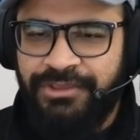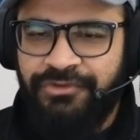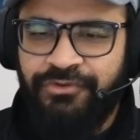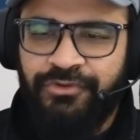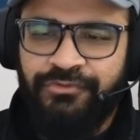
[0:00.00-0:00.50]

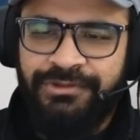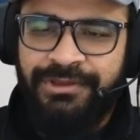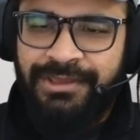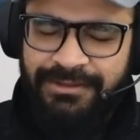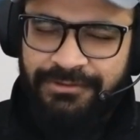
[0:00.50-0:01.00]
You don't
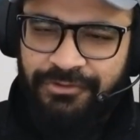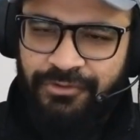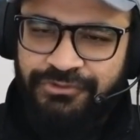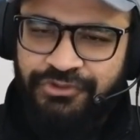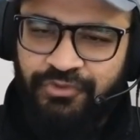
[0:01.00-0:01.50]

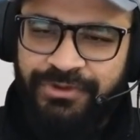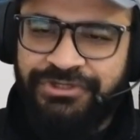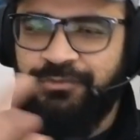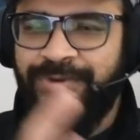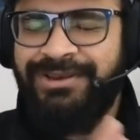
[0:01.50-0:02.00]

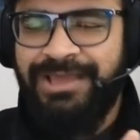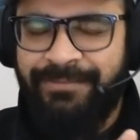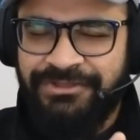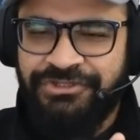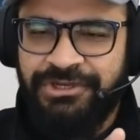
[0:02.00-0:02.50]
squish one
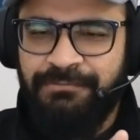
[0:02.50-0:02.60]
dimension